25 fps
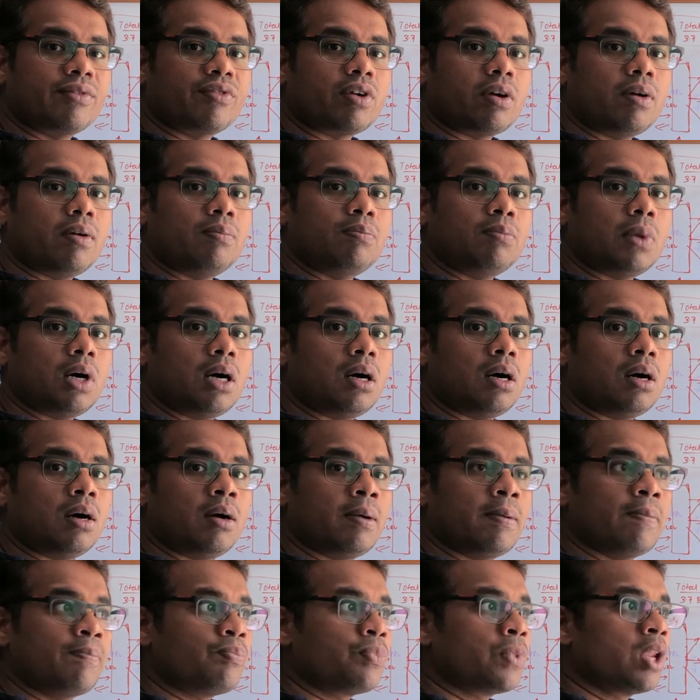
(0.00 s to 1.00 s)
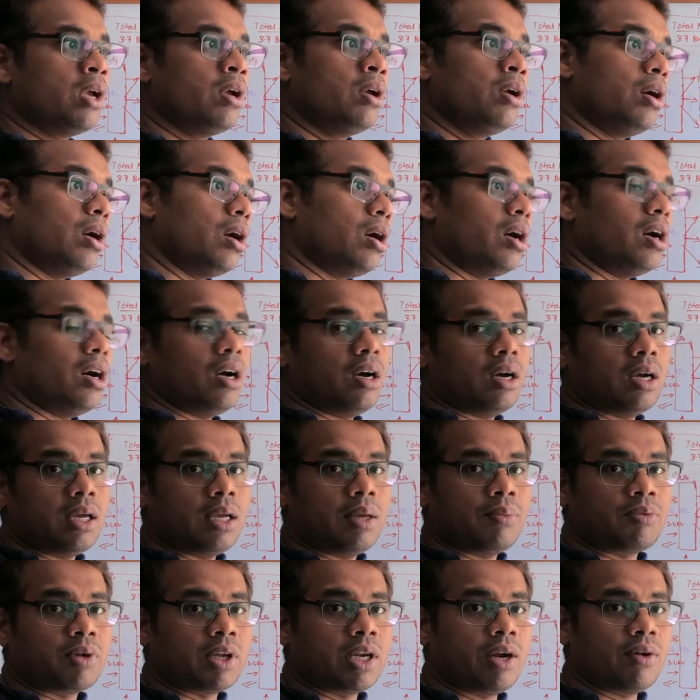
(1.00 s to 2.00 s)
from
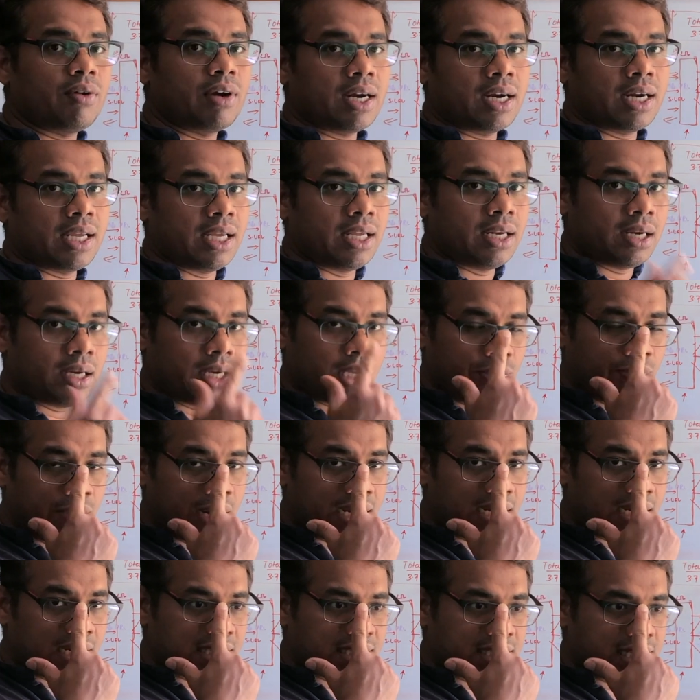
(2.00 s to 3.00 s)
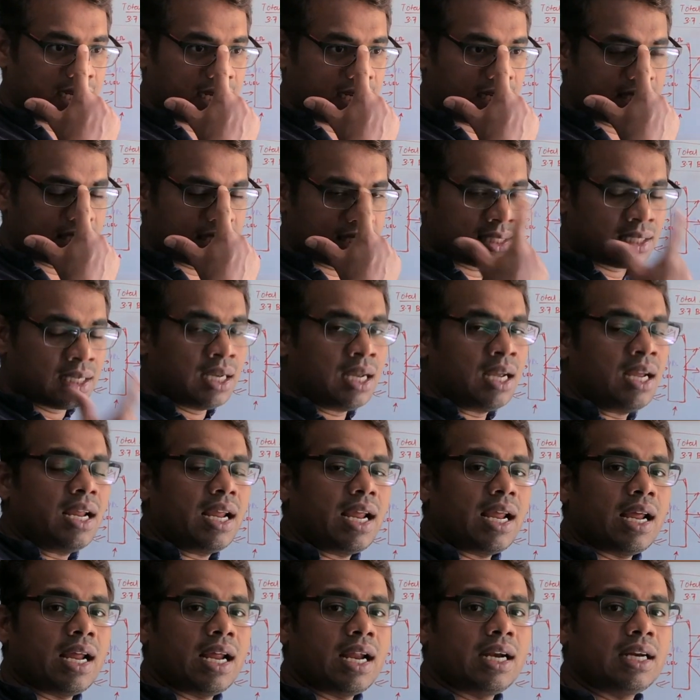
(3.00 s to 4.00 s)
created in United States,
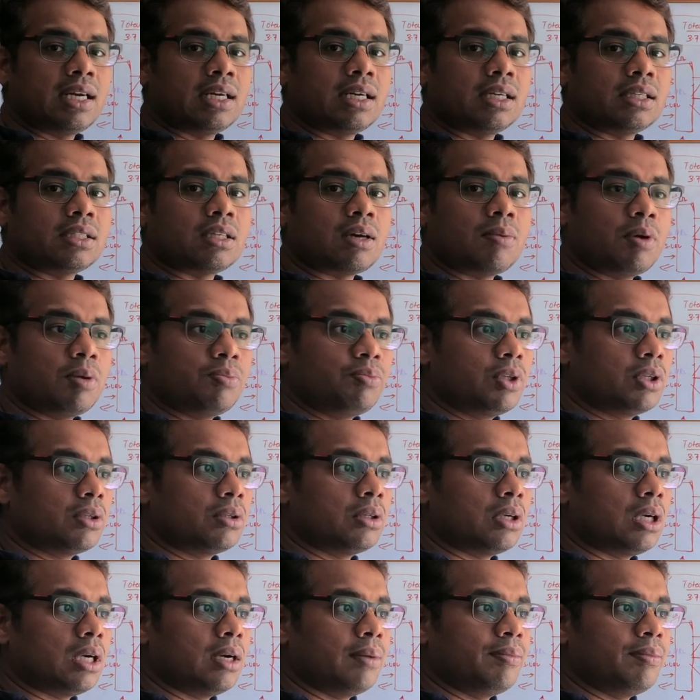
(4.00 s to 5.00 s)
and some of the